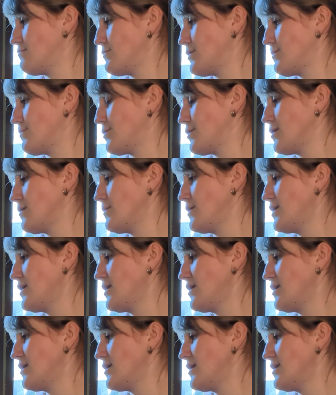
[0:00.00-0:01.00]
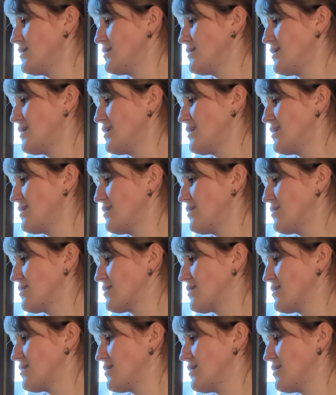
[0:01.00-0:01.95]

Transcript: But permanent is not the earthly